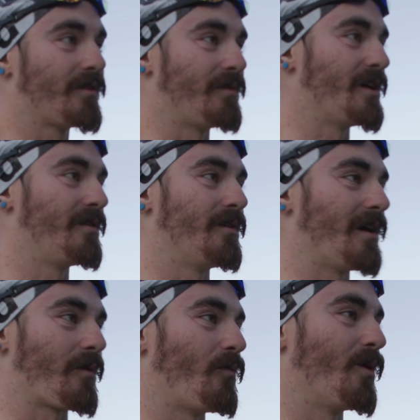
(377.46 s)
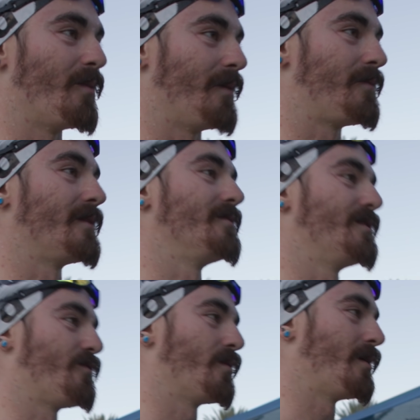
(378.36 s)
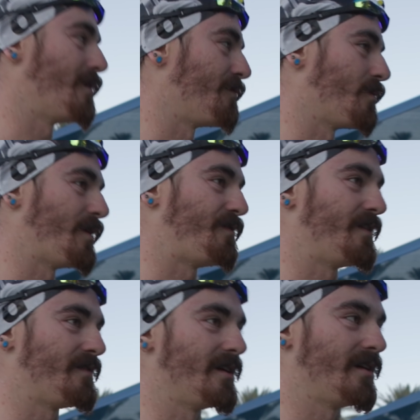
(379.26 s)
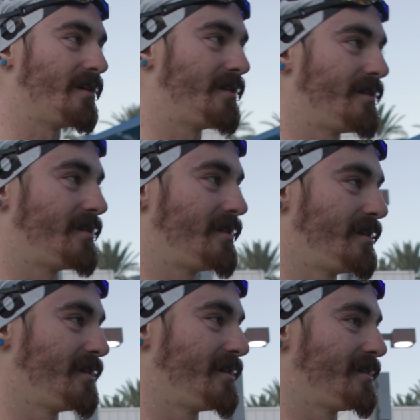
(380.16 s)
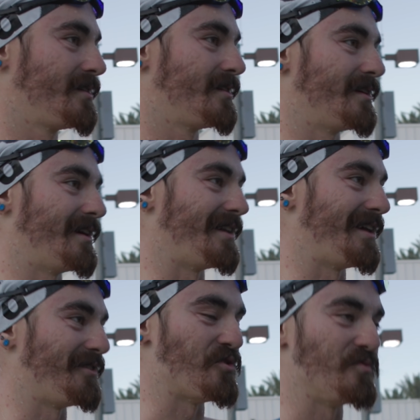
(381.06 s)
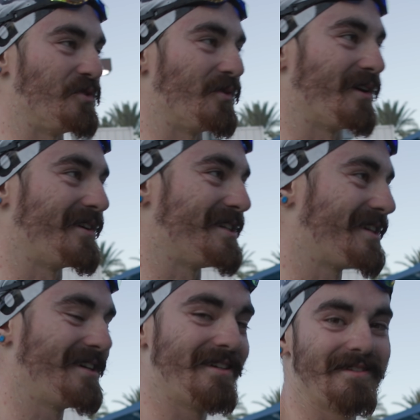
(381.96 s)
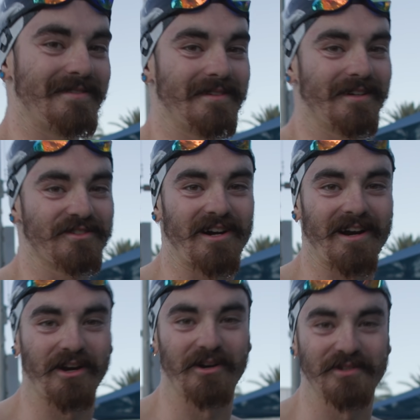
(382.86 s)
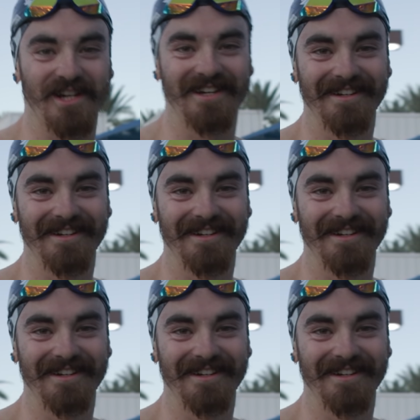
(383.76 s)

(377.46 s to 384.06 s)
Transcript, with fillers: 300 like warm up, and then we did 4x1, 4x50, and then two 200s. Sorry, coach.